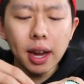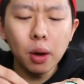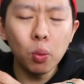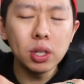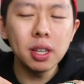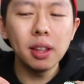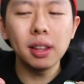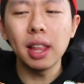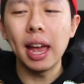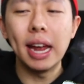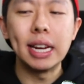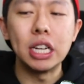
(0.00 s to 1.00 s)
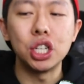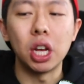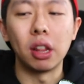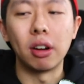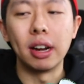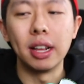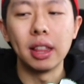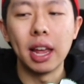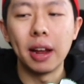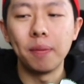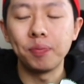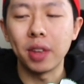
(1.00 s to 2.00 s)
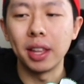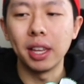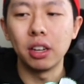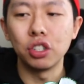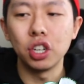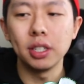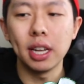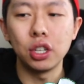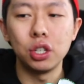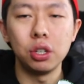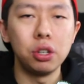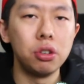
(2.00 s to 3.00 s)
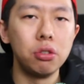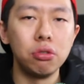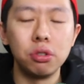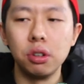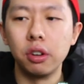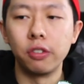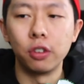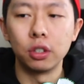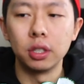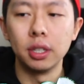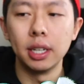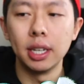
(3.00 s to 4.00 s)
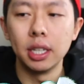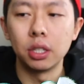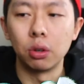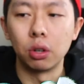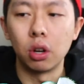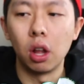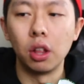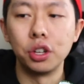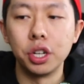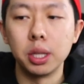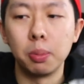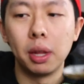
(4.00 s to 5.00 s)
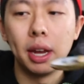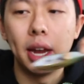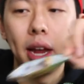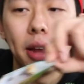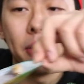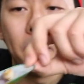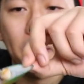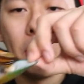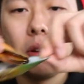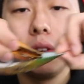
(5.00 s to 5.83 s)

And it wasn't like the NHL or anything. I think it was just like two universities or colleges playing.